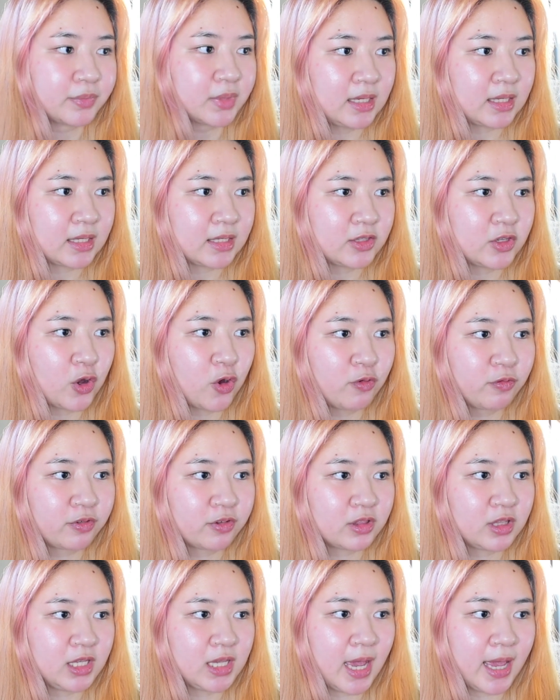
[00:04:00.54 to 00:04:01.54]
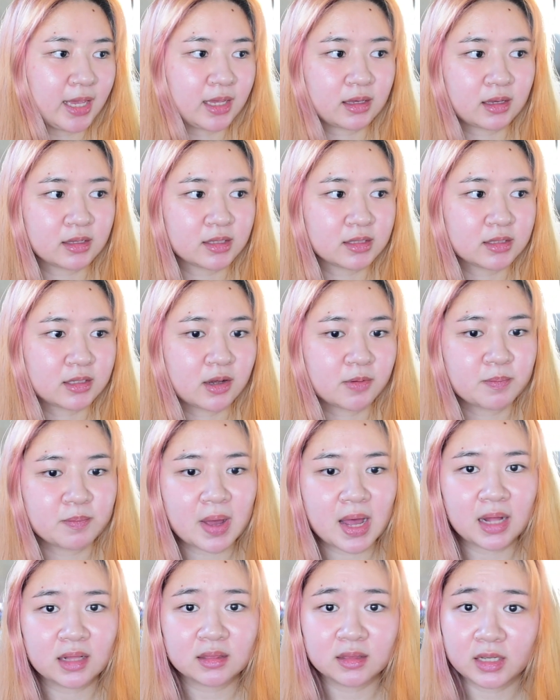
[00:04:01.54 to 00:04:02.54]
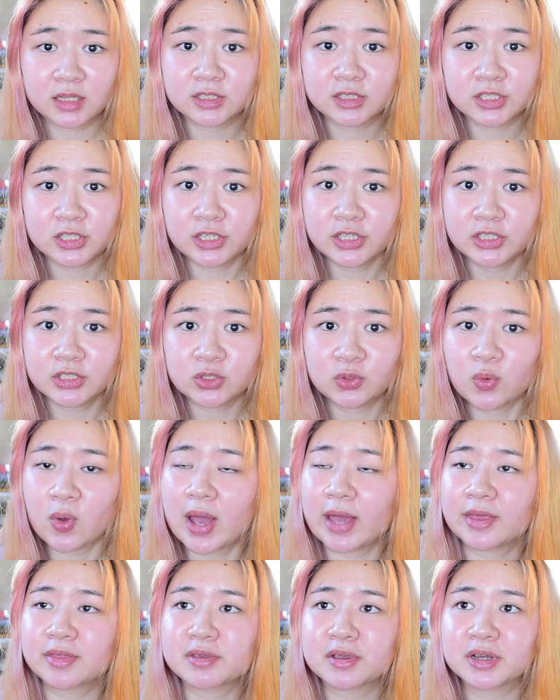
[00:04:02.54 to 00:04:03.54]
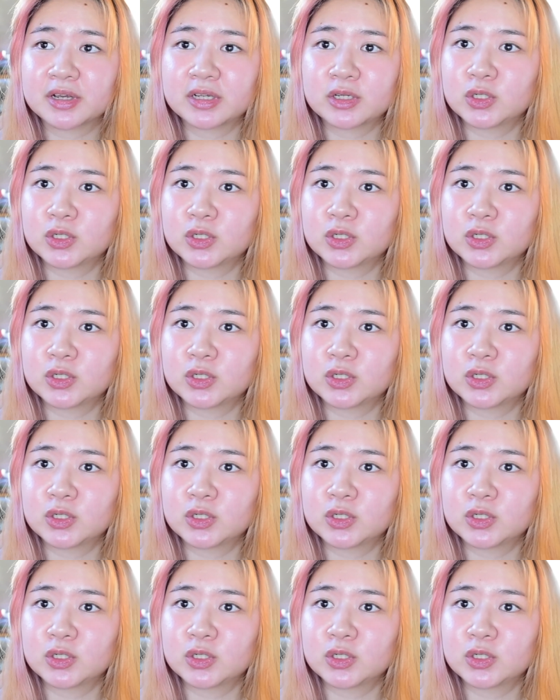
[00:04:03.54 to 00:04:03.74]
and hopefully I can come back later to either